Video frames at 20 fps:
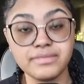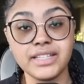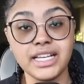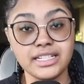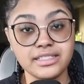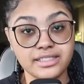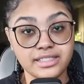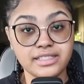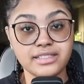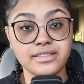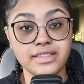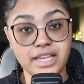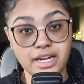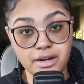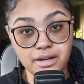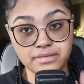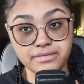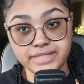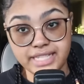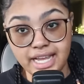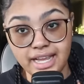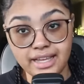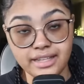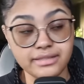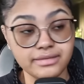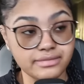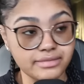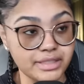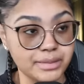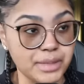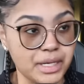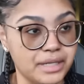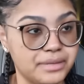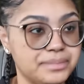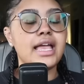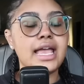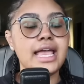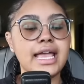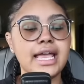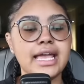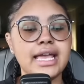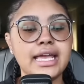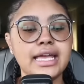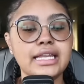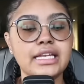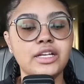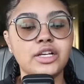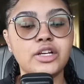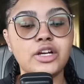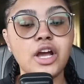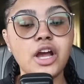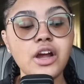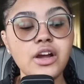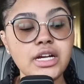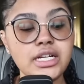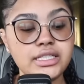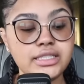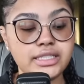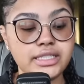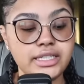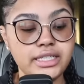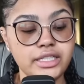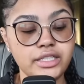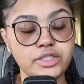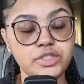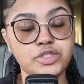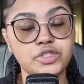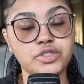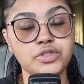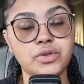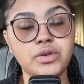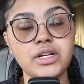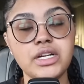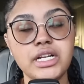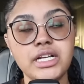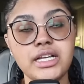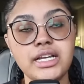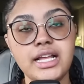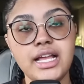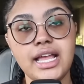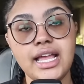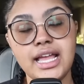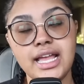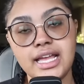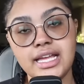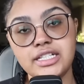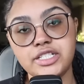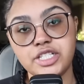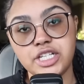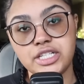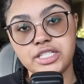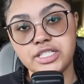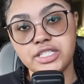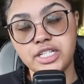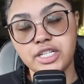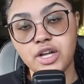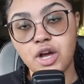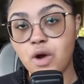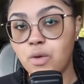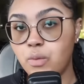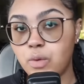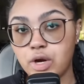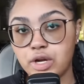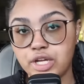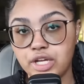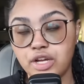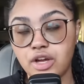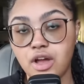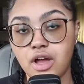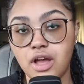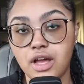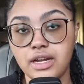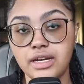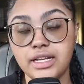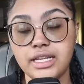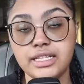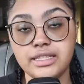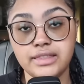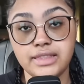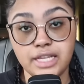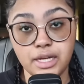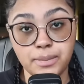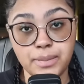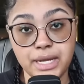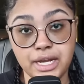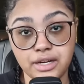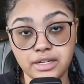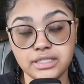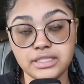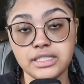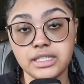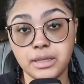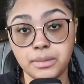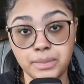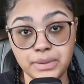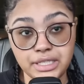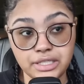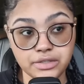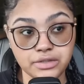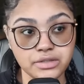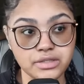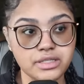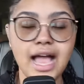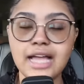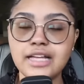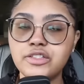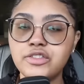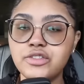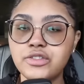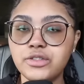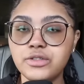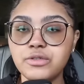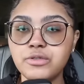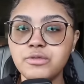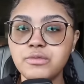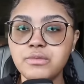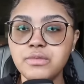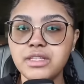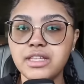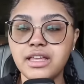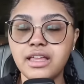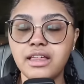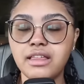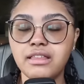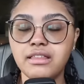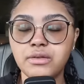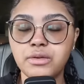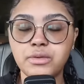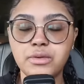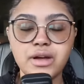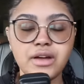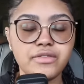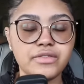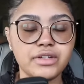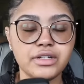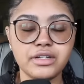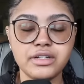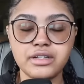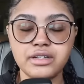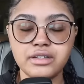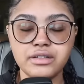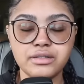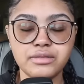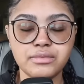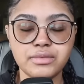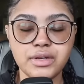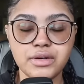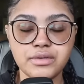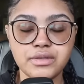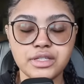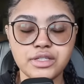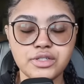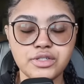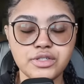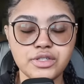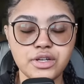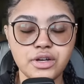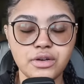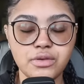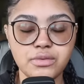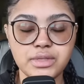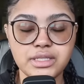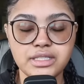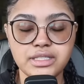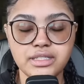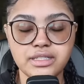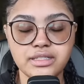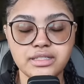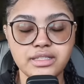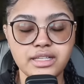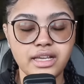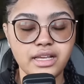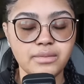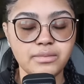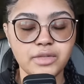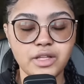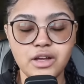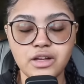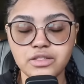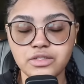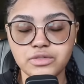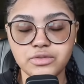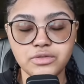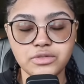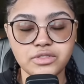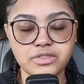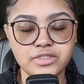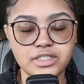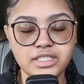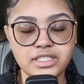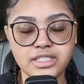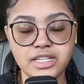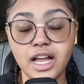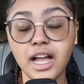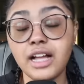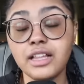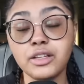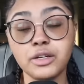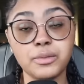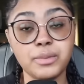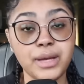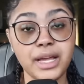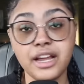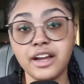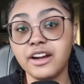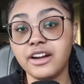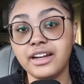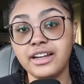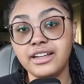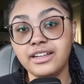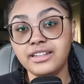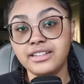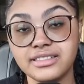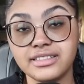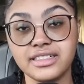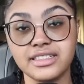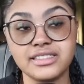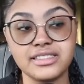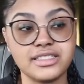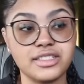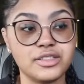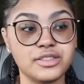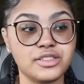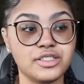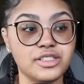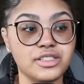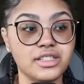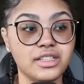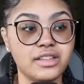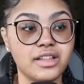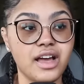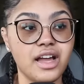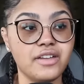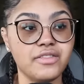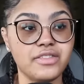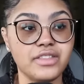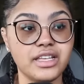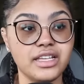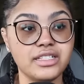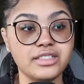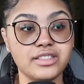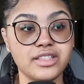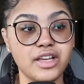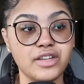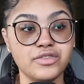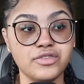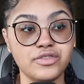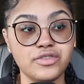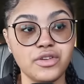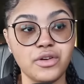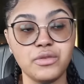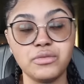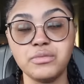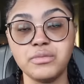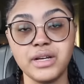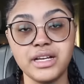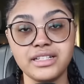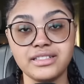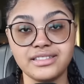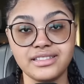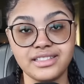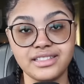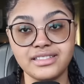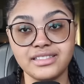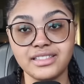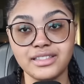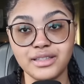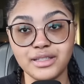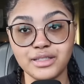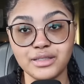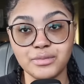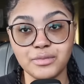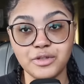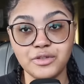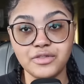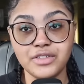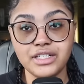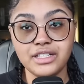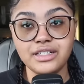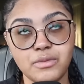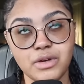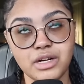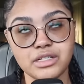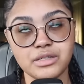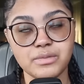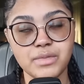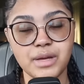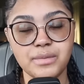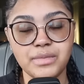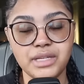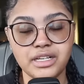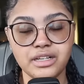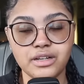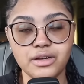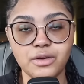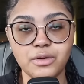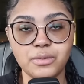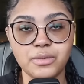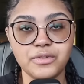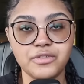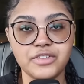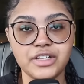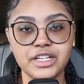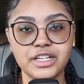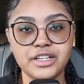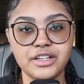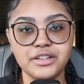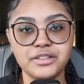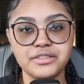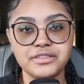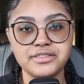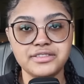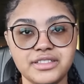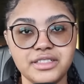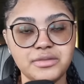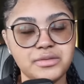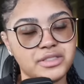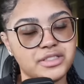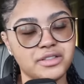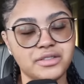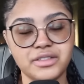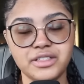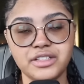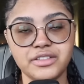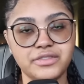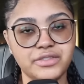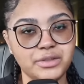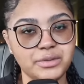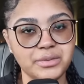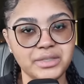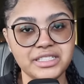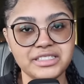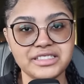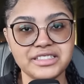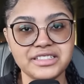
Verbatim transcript: That's their dad, Lamont. And currently Jordan and Justin are working on their parents' appeals. I assume that whoever wrote this show went to the same law school as Tyler Perry, because there's just a lot of things that don't make sense in this movie. Watch my mea culpa video. It was only a few weeks